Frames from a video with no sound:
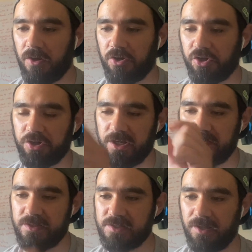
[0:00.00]
I got it in
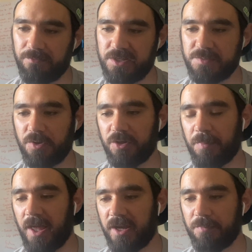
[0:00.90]
this lovely smoke
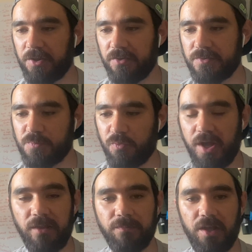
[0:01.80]
black because,
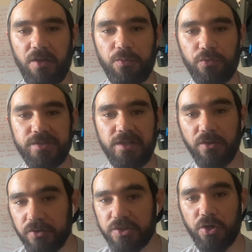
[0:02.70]
well, I thought it
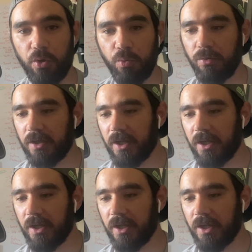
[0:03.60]
looked cool.